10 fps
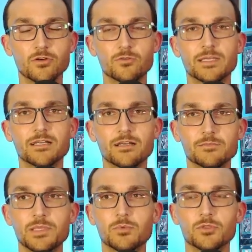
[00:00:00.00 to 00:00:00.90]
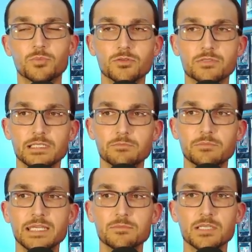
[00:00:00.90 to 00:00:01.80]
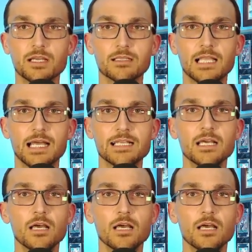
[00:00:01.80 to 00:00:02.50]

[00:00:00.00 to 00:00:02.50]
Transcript: Oh my God, people are posting memes online.